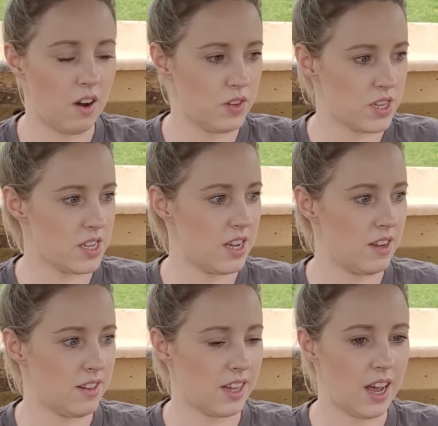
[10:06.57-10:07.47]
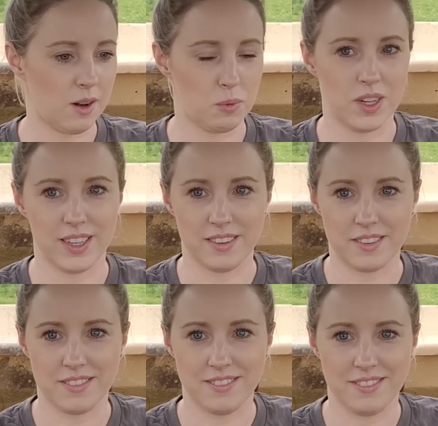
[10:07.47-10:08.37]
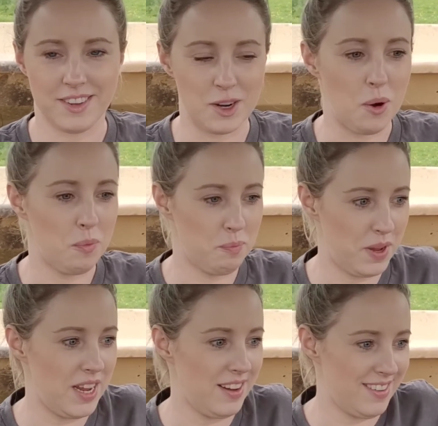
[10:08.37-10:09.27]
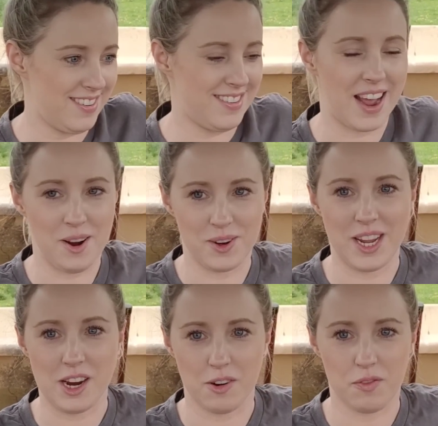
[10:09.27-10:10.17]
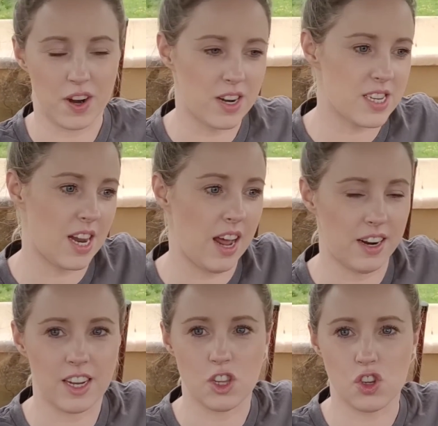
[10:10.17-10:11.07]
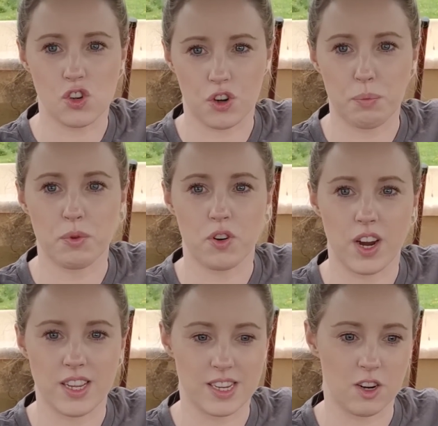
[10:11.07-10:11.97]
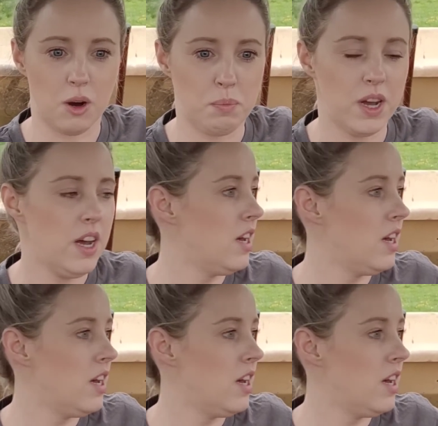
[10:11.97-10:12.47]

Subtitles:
obviously the cattle will, you know, be down here first, and I strip graze it up.